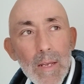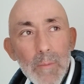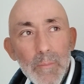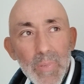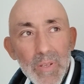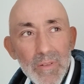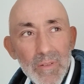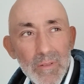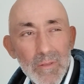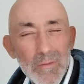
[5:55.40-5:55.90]

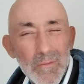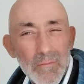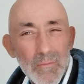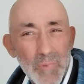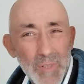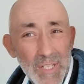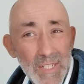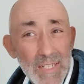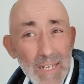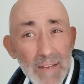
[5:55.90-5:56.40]
but
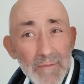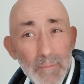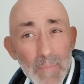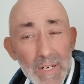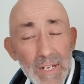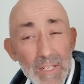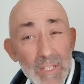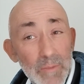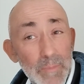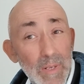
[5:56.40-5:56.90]
we need to have
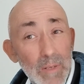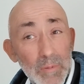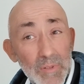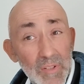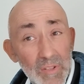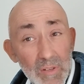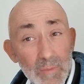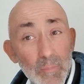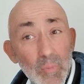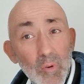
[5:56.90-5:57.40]
money to be able to
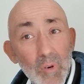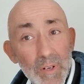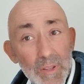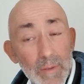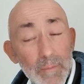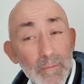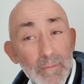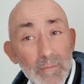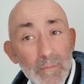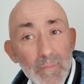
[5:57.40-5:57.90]
support
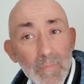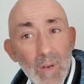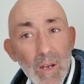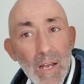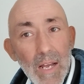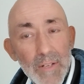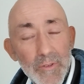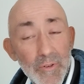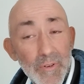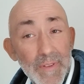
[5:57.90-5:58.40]
them
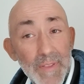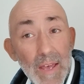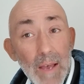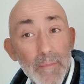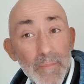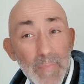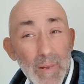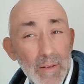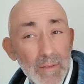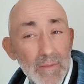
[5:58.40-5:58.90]
during
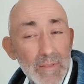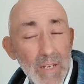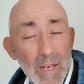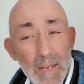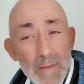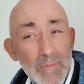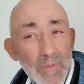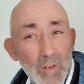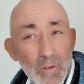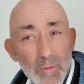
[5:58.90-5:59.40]
that
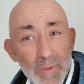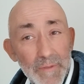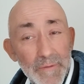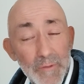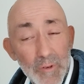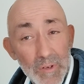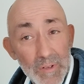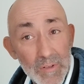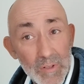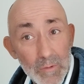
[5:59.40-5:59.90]
time, with
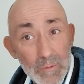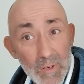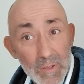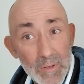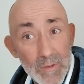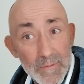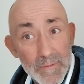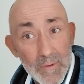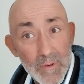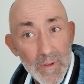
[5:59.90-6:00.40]
food and so on and
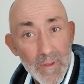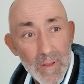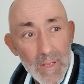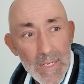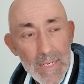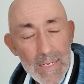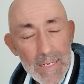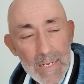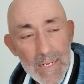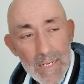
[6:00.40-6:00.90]
so forth.
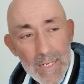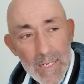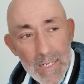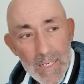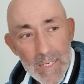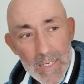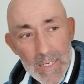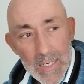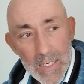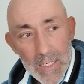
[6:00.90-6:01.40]

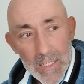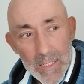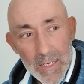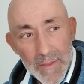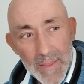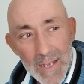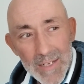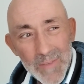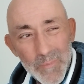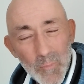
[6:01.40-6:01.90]
Now
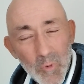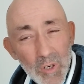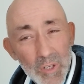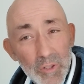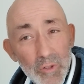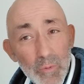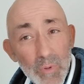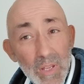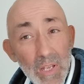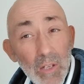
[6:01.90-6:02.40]
that's more
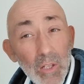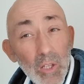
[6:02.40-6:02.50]
to do with the